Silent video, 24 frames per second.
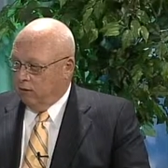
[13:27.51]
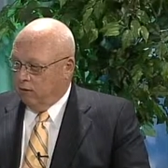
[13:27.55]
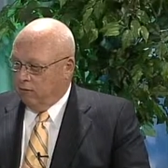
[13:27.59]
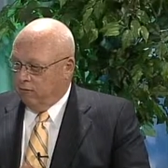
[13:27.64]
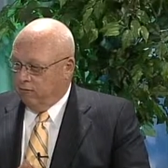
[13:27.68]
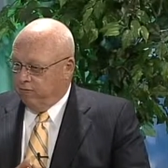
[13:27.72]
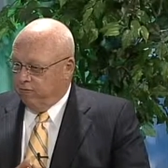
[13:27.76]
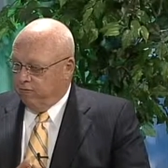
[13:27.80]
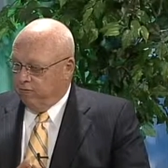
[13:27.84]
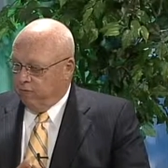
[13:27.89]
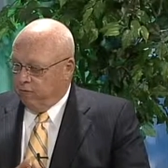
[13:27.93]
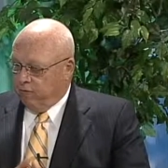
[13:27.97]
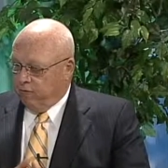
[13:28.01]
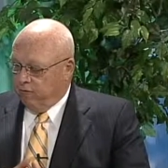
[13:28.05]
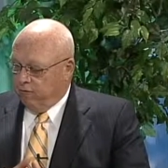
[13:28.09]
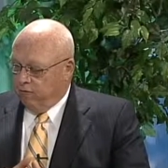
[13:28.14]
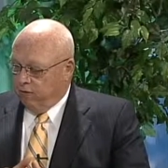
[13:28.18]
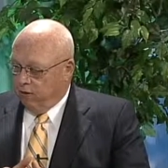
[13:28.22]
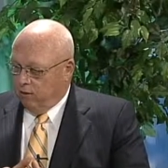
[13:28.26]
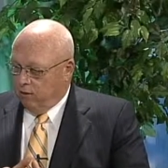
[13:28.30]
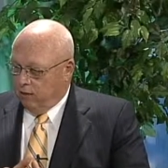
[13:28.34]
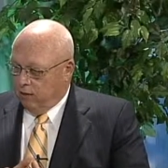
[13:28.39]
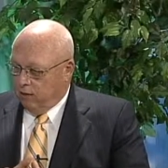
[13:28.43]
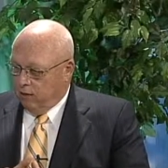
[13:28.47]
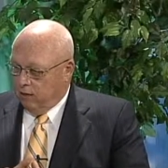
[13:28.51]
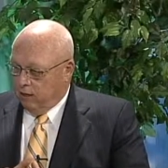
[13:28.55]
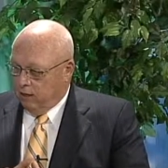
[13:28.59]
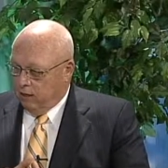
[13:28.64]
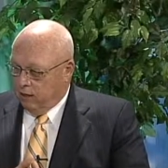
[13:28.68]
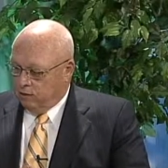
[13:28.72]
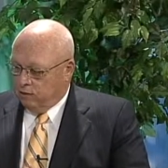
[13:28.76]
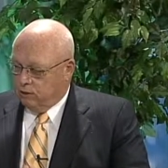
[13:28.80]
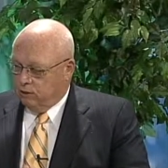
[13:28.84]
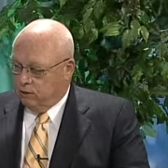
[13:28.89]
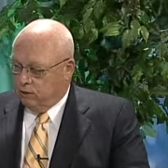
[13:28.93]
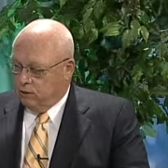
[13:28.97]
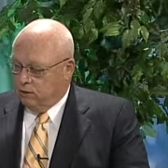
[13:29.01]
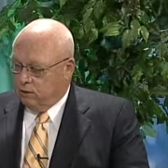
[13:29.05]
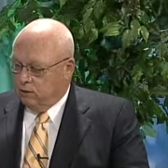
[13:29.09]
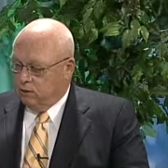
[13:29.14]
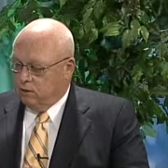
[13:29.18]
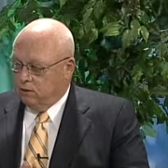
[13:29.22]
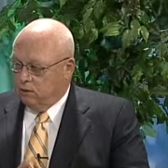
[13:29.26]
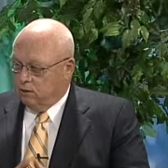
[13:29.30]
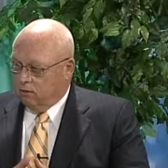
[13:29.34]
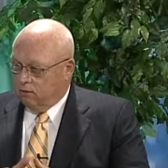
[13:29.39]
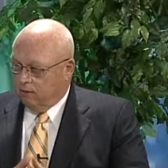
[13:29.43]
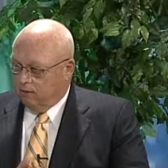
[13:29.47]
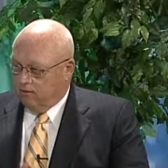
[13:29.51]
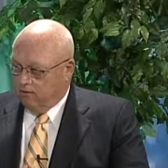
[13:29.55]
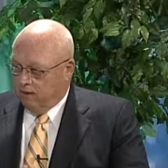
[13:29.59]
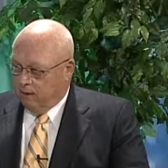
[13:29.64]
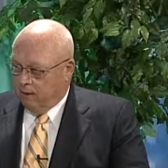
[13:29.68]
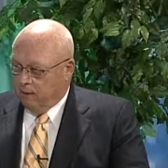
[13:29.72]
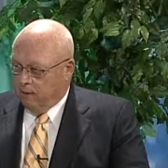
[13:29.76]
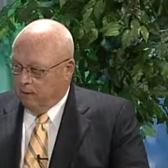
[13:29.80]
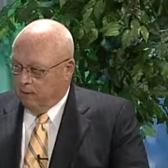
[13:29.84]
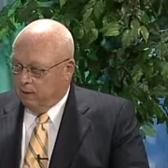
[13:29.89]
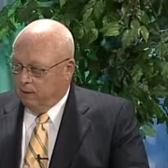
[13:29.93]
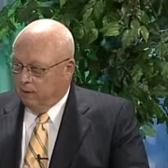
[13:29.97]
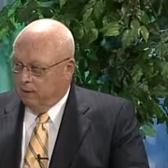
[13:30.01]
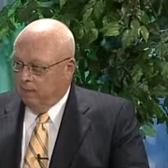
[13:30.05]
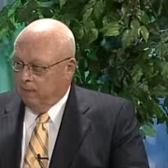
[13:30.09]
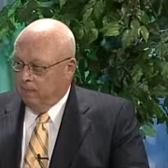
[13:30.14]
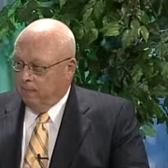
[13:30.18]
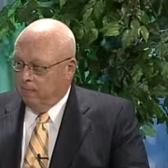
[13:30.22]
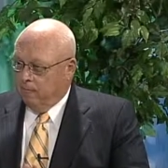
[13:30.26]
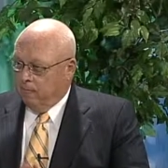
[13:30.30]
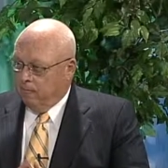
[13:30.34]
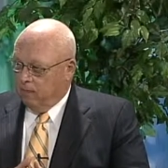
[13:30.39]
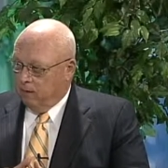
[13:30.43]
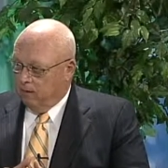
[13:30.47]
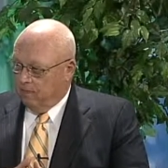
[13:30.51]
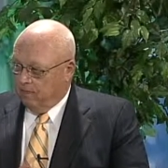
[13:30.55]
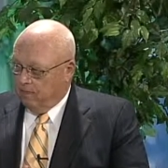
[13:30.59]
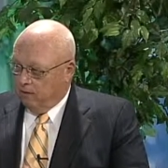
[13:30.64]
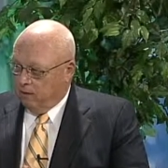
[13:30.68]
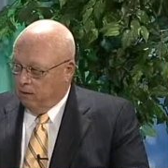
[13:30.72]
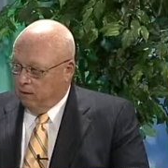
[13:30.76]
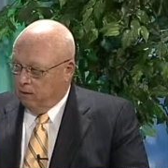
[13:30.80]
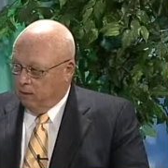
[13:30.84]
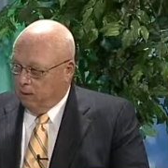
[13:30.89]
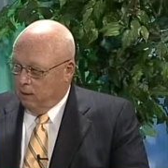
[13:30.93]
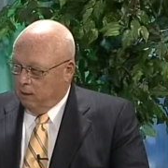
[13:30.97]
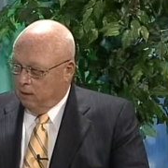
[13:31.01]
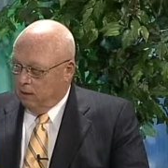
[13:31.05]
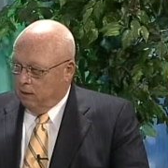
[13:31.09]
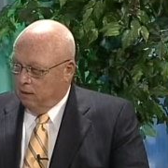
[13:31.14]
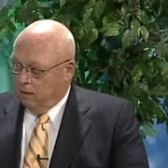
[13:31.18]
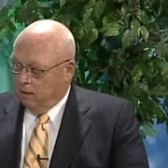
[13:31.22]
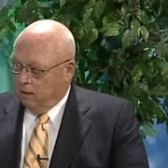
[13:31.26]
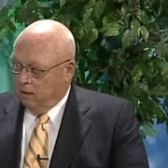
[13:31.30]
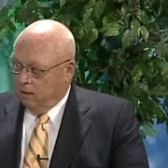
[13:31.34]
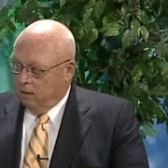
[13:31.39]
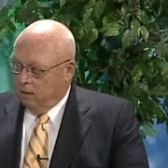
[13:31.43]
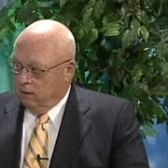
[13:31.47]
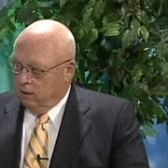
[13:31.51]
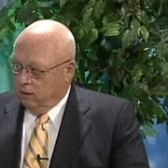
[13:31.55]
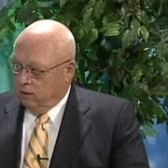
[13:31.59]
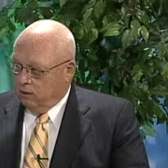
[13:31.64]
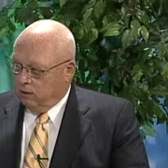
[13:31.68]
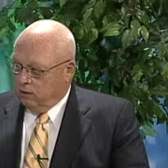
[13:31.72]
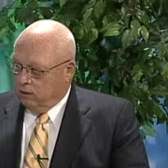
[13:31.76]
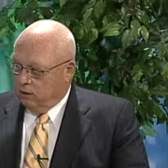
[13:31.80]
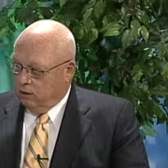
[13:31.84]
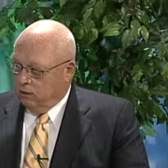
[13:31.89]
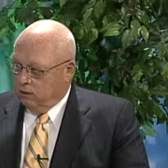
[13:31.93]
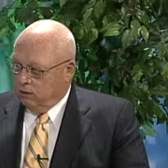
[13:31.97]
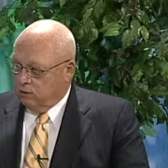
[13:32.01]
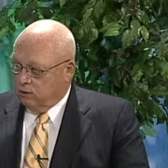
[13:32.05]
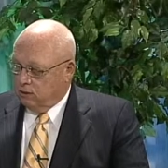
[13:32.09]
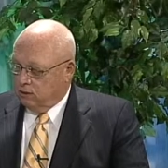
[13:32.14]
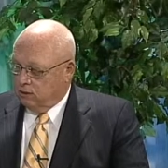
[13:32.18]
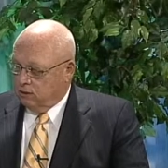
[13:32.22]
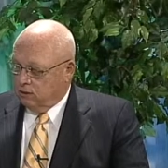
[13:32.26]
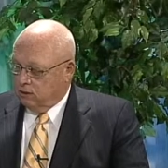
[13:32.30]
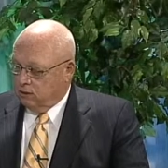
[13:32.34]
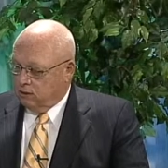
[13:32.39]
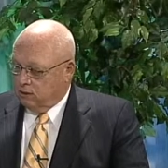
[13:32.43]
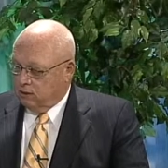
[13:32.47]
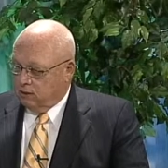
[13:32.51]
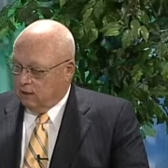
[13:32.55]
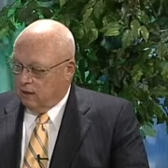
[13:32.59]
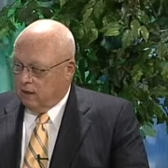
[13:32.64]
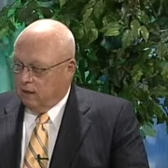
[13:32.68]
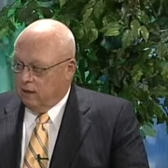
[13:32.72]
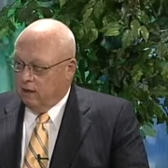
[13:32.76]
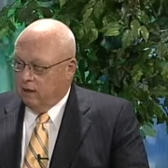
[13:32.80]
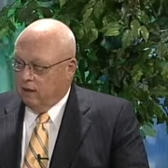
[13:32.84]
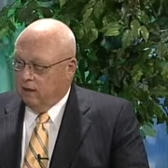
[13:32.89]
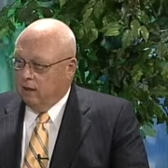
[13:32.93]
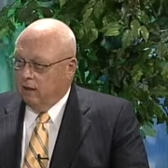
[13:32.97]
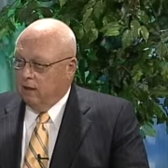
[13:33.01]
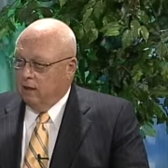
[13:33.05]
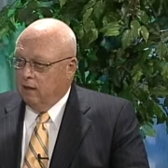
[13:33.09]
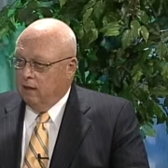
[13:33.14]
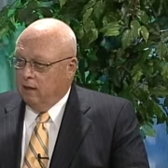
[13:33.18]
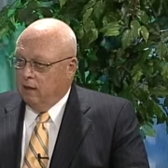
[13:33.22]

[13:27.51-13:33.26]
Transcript: The, the, the institution of the family, the fundamental institution of society,